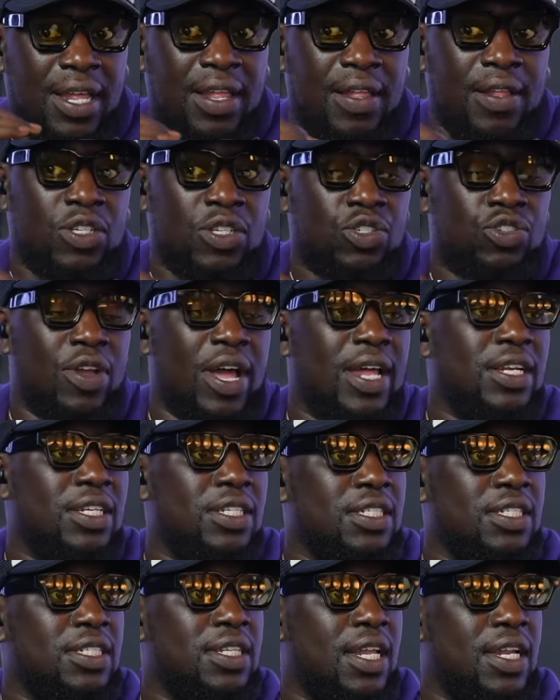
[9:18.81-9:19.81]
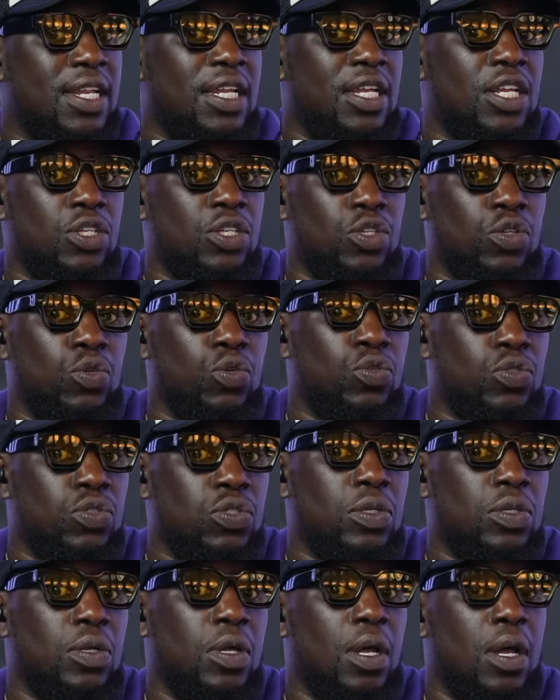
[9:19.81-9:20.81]
strategies that they could use
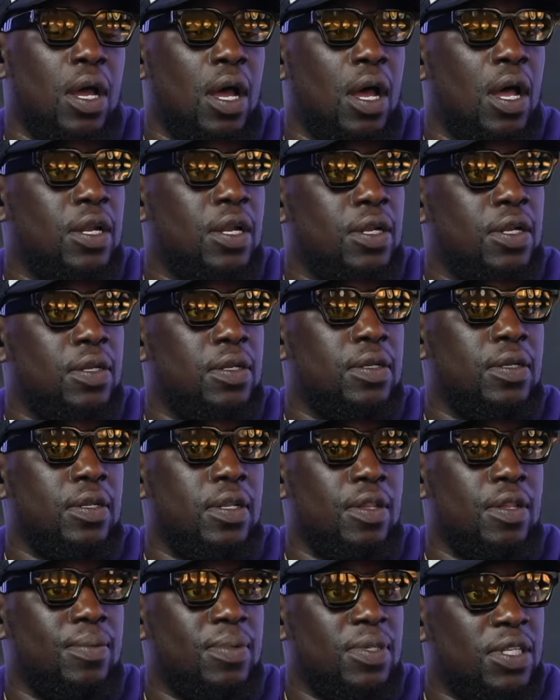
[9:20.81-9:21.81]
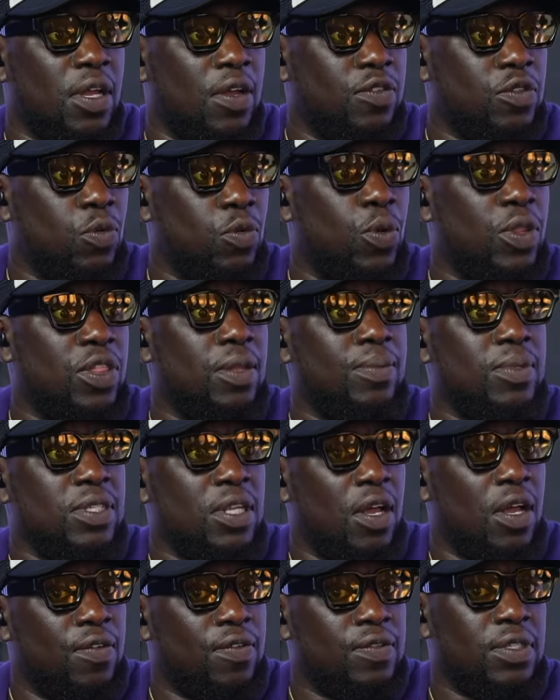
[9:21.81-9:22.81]
on themselves or with
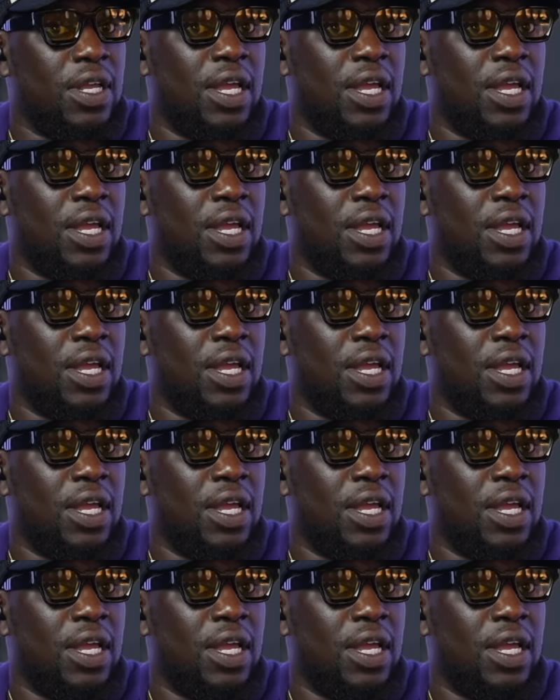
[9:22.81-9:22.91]
themselves,